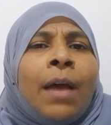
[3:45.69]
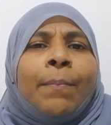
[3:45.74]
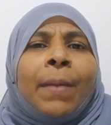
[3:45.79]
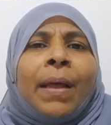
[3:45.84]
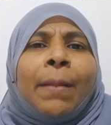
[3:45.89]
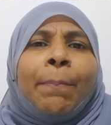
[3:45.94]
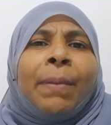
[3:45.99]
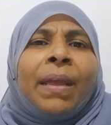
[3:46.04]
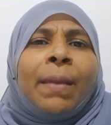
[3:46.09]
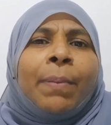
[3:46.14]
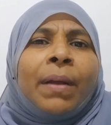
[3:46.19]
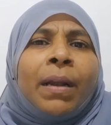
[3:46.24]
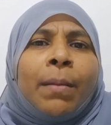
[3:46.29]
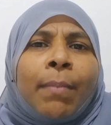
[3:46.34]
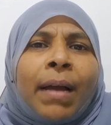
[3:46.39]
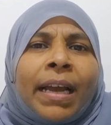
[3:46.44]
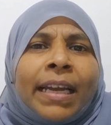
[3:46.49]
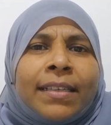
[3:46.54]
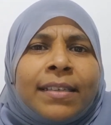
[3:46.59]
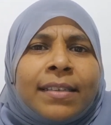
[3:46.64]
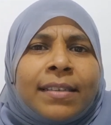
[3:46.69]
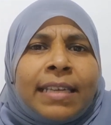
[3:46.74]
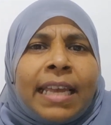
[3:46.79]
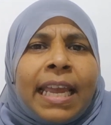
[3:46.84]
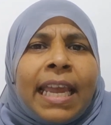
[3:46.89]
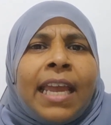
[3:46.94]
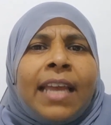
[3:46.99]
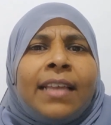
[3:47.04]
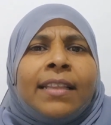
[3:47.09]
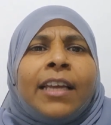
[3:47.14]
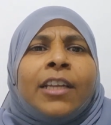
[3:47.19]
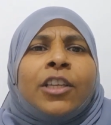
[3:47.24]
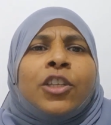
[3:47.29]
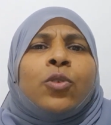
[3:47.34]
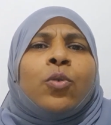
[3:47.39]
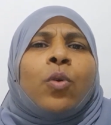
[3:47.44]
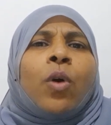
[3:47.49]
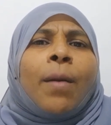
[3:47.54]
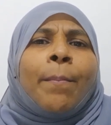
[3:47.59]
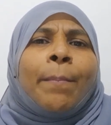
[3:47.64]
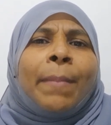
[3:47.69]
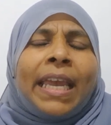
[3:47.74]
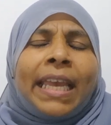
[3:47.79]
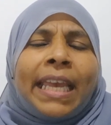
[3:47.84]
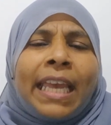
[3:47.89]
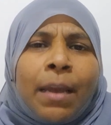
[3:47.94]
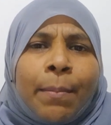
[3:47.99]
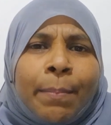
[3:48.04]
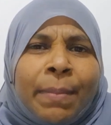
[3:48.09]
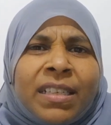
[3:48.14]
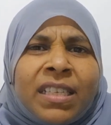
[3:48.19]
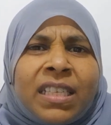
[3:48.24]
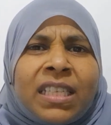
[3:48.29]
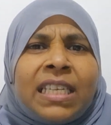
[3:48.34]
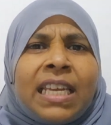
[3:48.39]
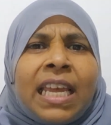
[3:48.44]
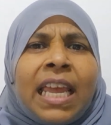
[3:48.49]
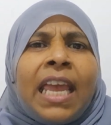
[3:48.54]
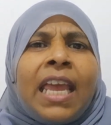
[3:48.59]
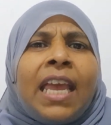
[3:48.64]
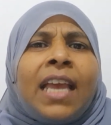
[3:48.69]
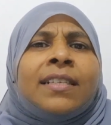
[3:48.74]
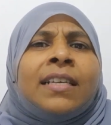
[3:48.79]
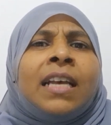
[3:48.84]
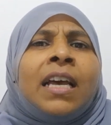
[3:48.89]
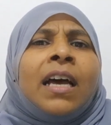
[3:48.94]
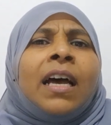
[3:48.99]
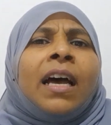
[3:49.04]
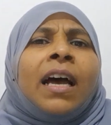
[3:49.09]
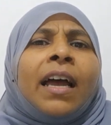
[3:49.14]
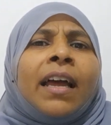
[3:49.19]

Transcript: that people might say that you are making mistakes uh,